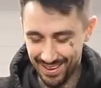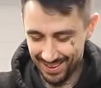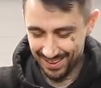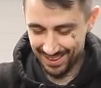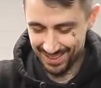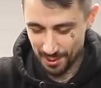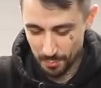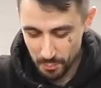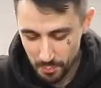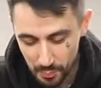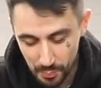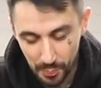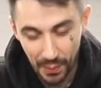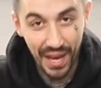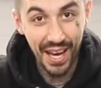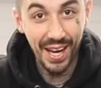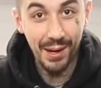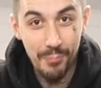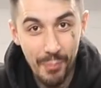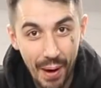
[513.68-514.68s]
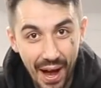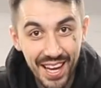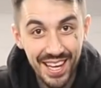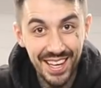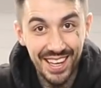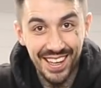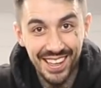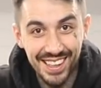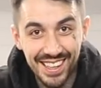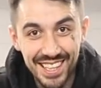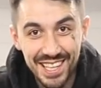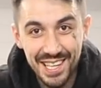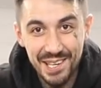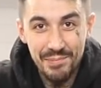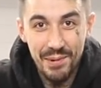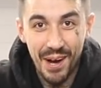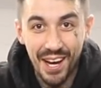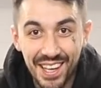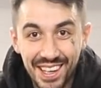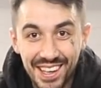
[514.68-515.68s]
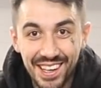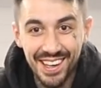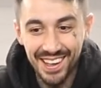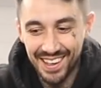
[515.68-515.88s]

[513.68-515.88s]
It's a big bike, the e-bike.